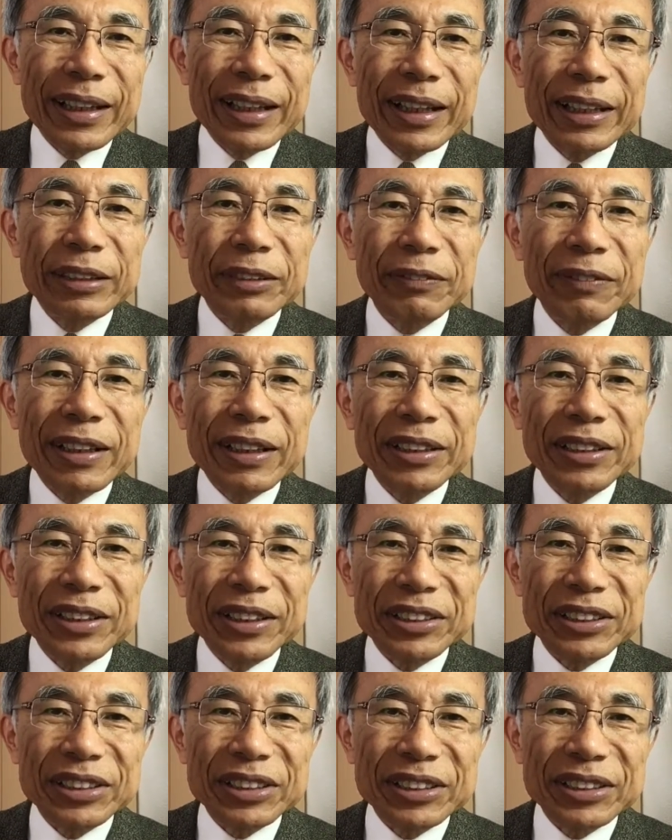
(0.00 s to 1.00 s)

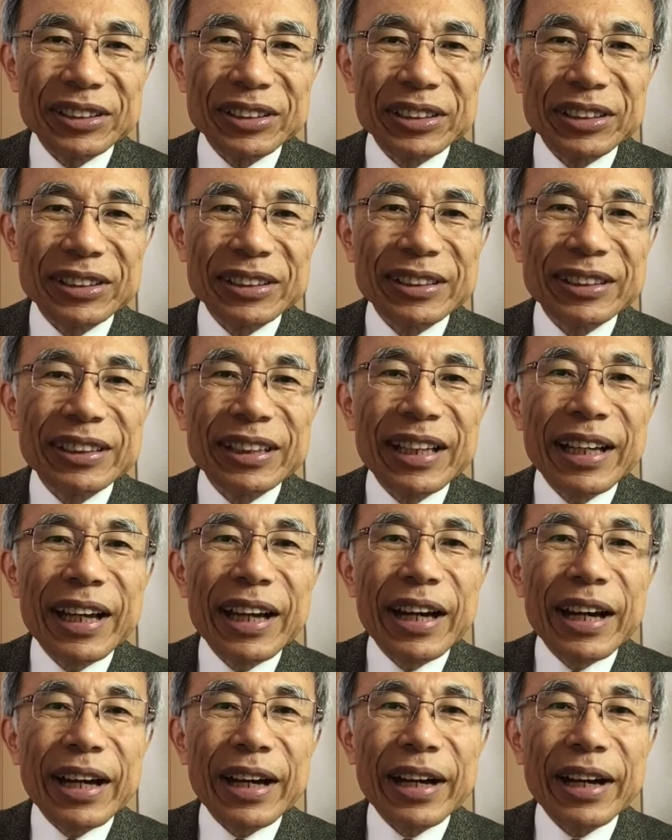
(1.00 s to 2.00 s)
Advantages:
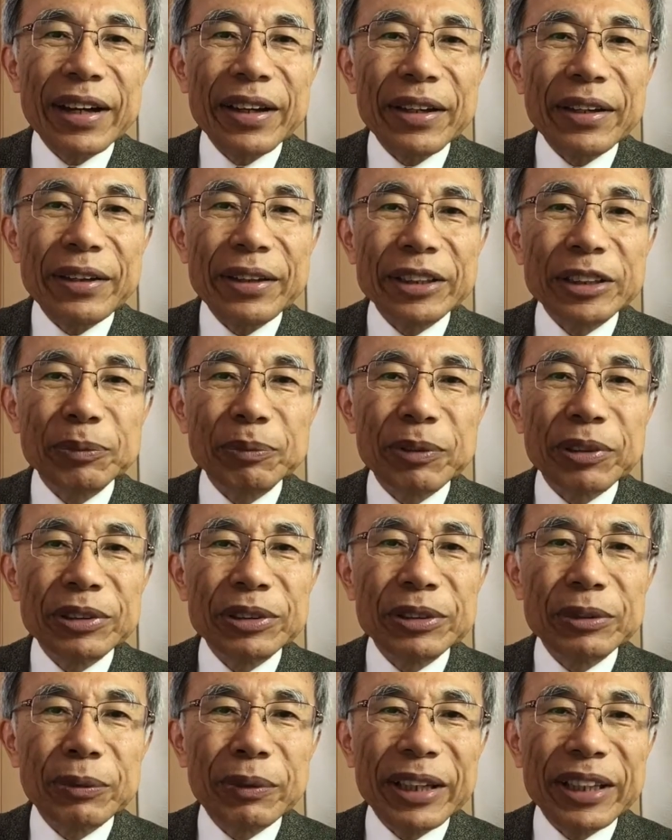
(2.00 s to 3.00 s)
higher
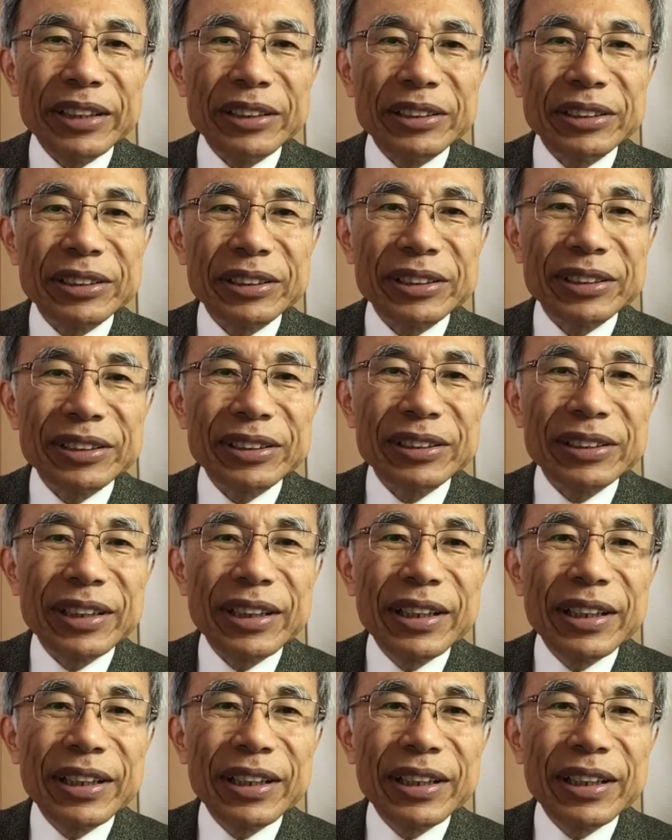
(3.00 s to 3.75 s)
response rates.